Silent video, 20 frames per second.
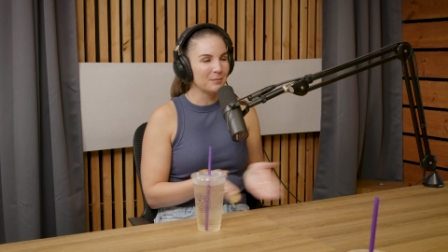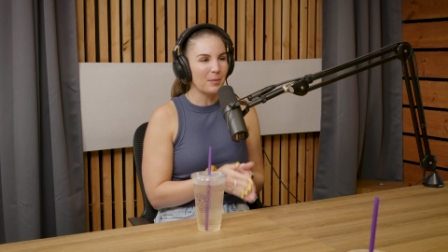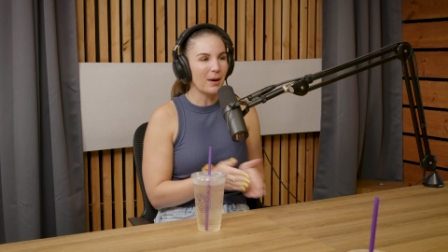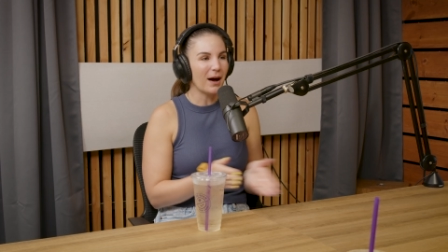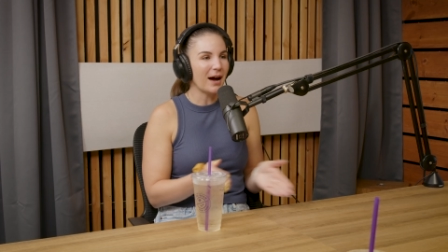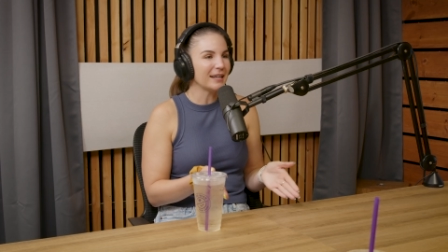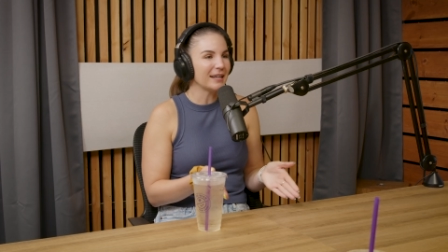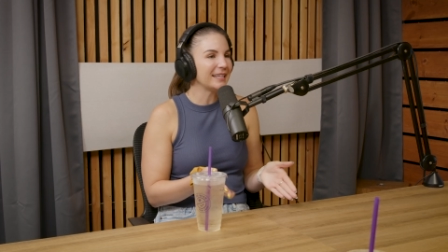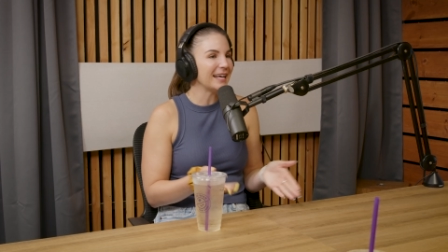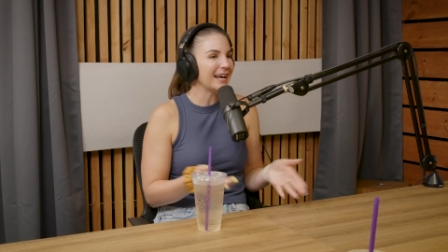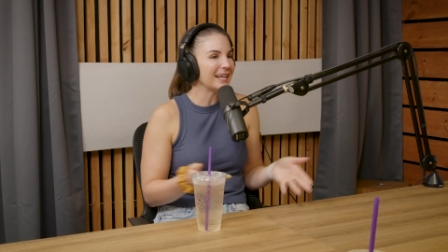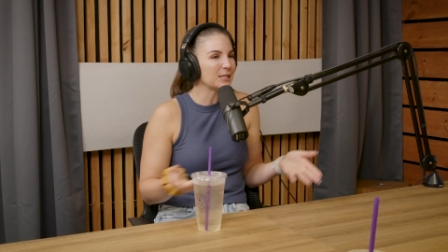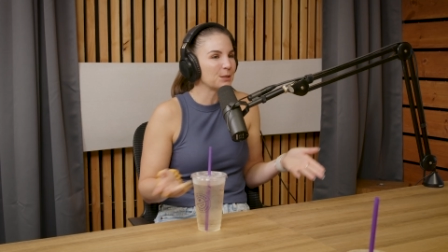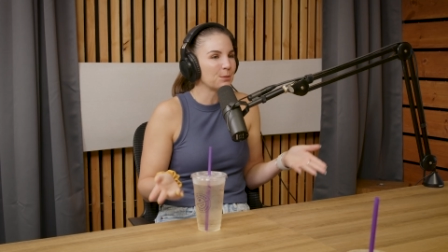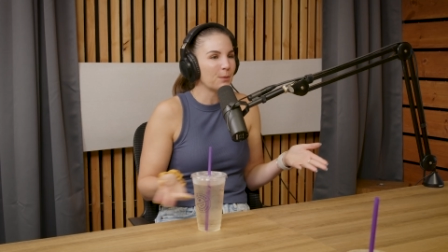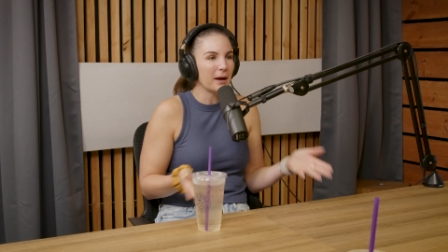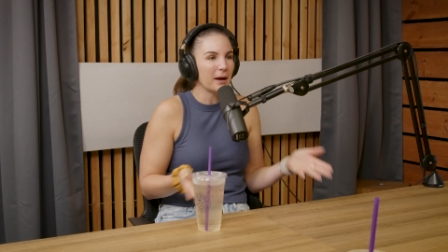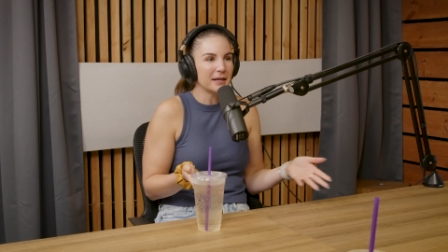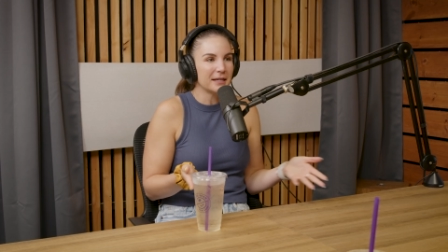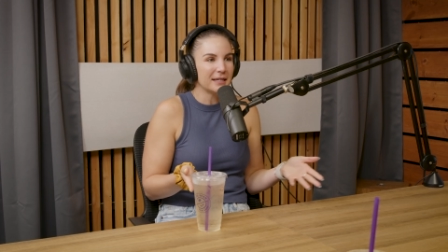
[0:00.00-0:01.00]
podcast
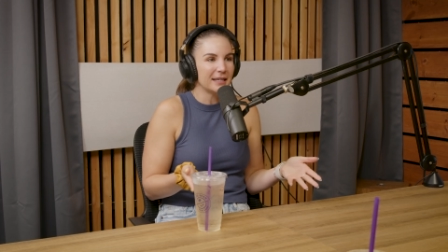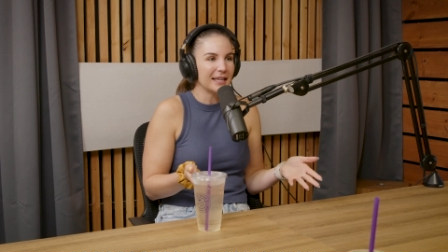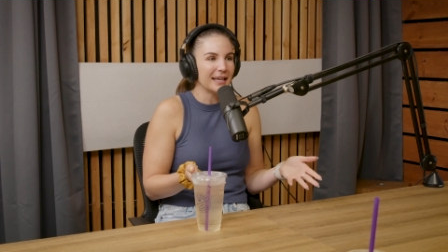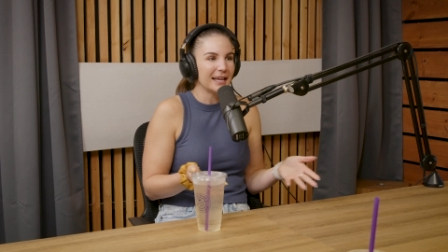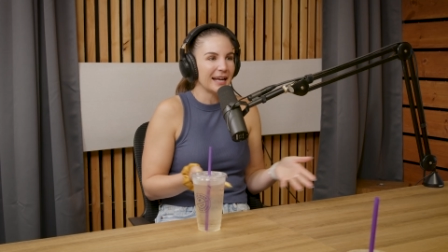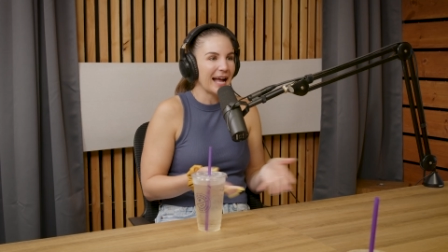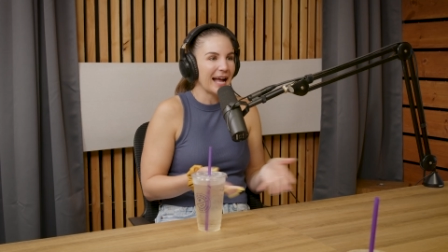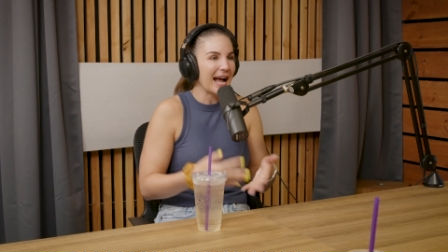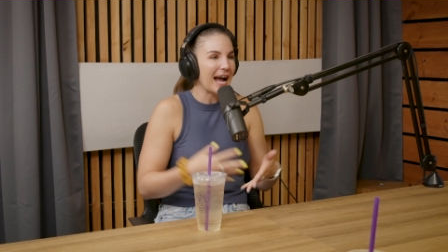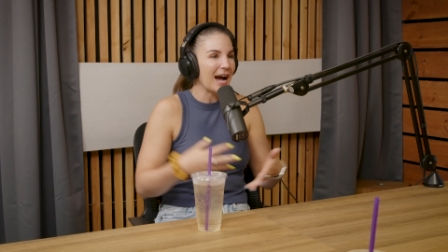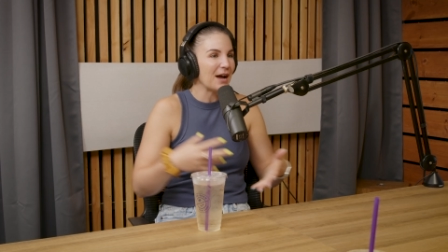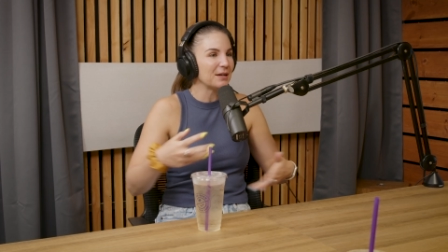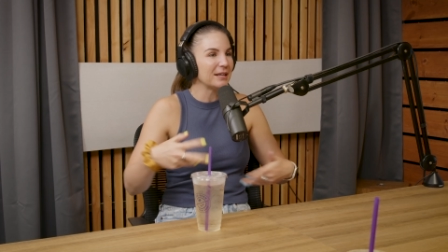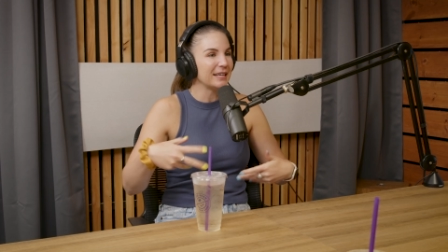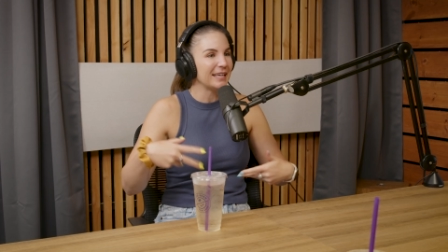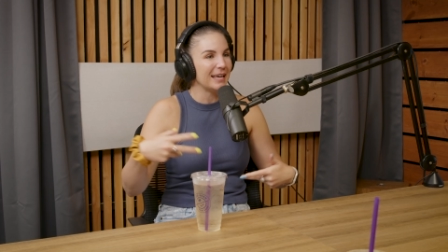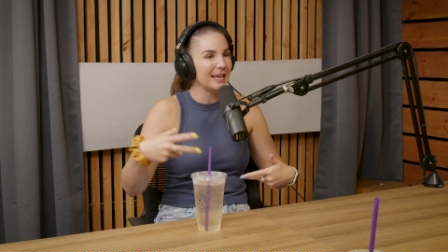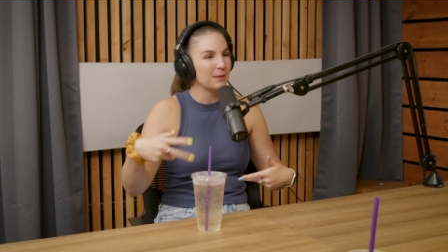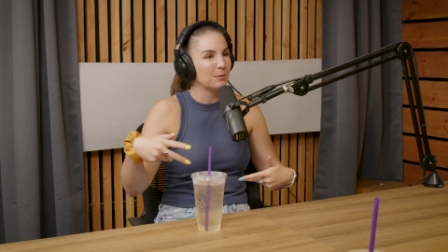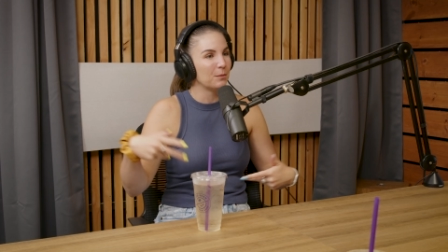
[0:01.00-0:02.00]
marketing, how to
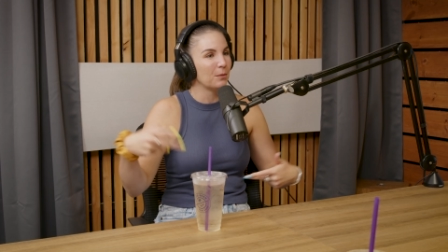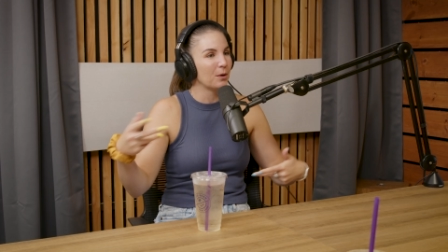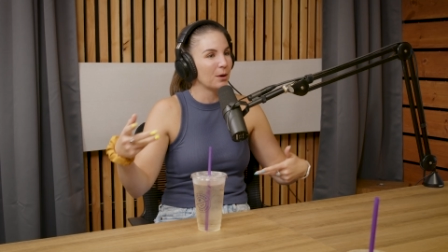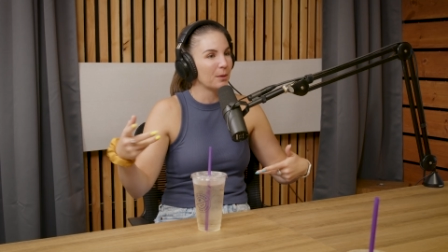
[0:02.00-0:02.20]
get more